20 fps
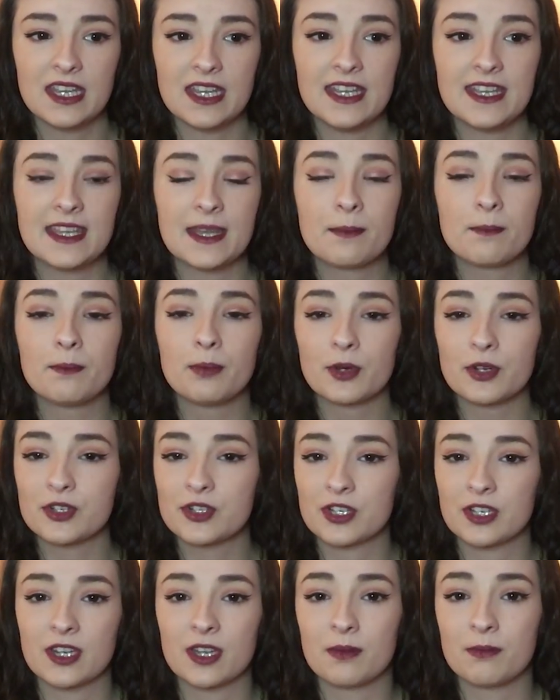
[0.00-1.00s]
He then
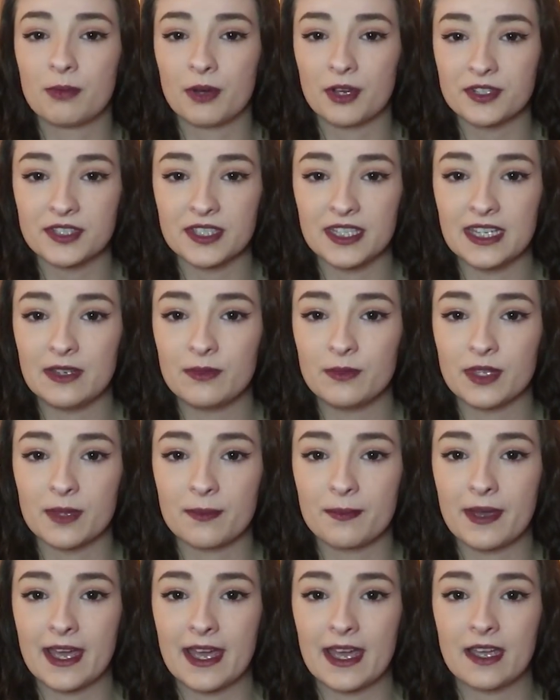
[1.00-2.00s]
butchered her body with a
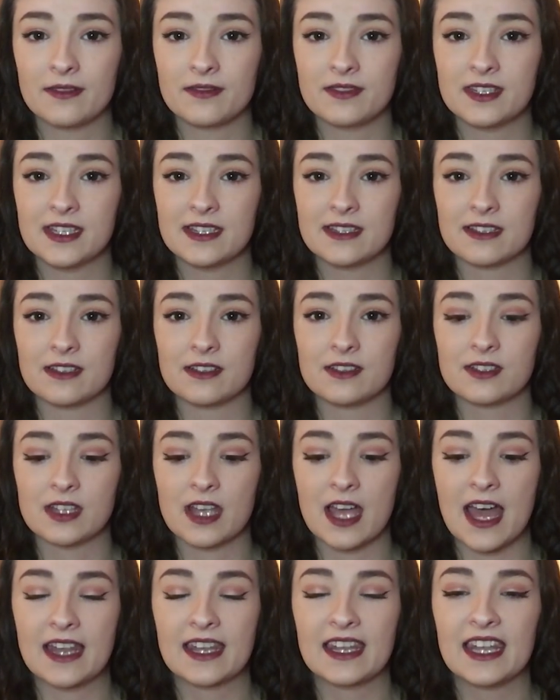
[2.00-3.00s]
pair of scissors
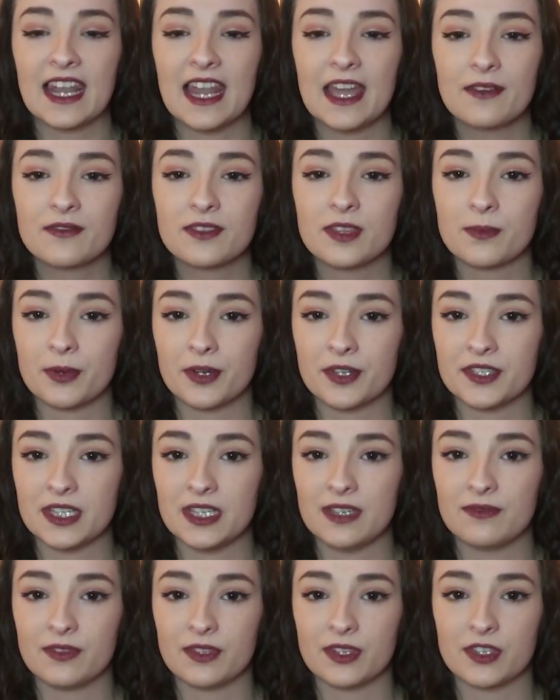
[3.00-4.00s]
and left the
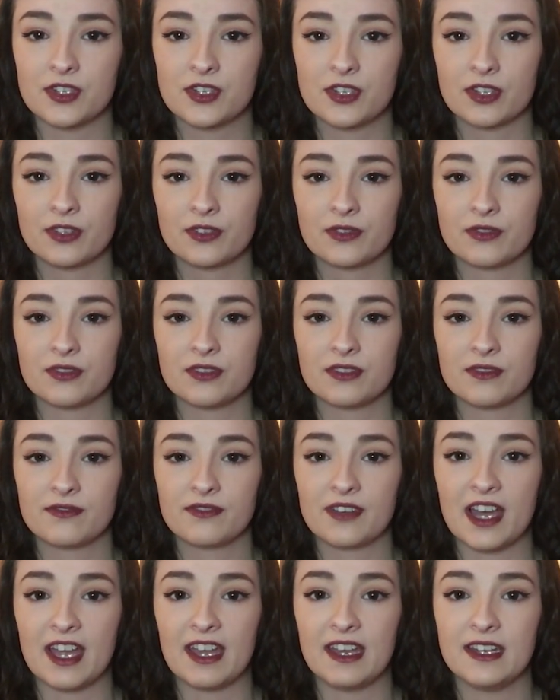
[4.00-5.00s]
body for the children to
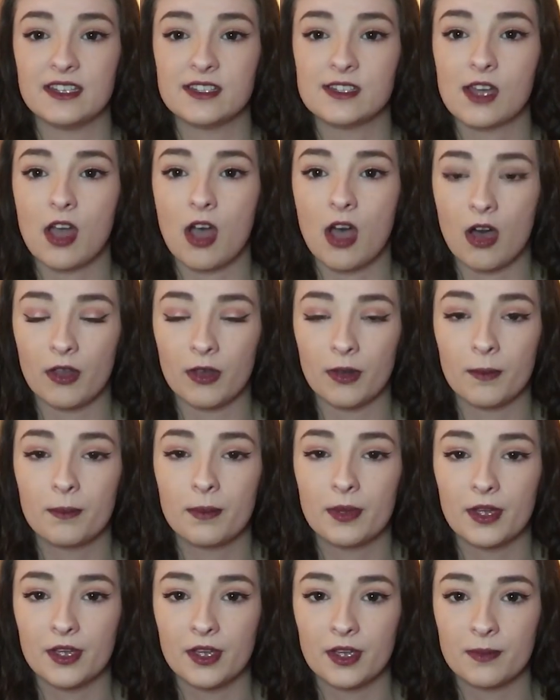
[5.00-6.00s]
find on
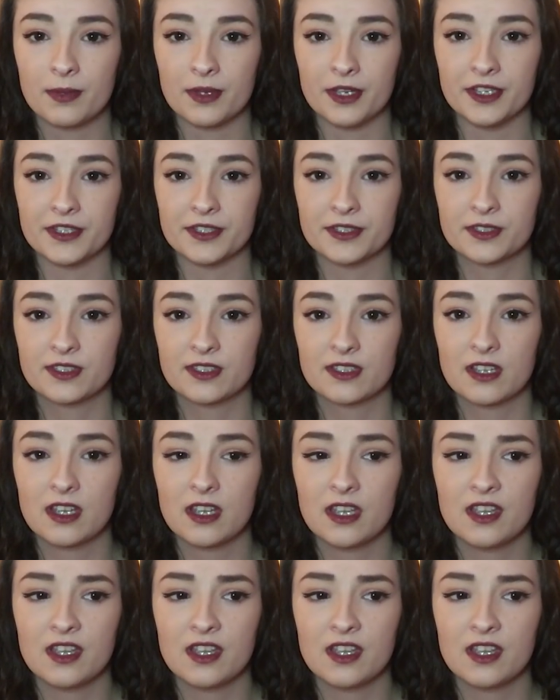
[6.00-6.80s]
purpose.